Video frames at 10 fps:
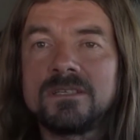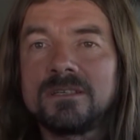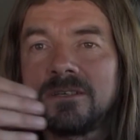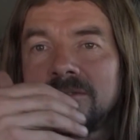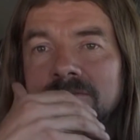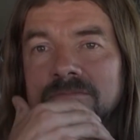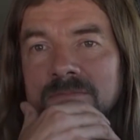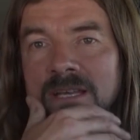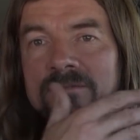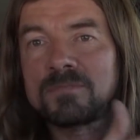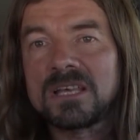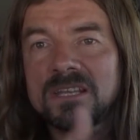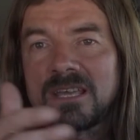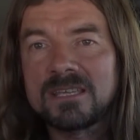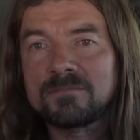I have plan
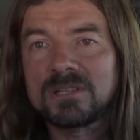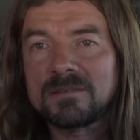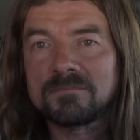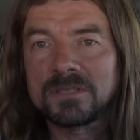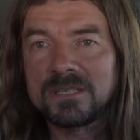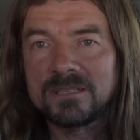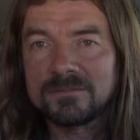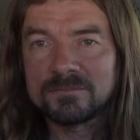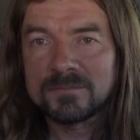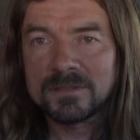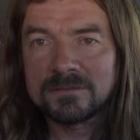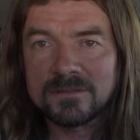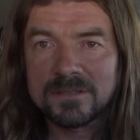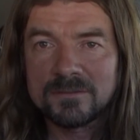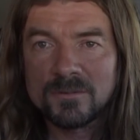A, plan B, and
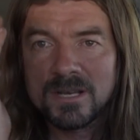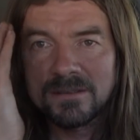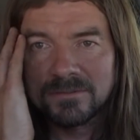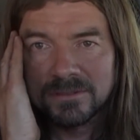whatever.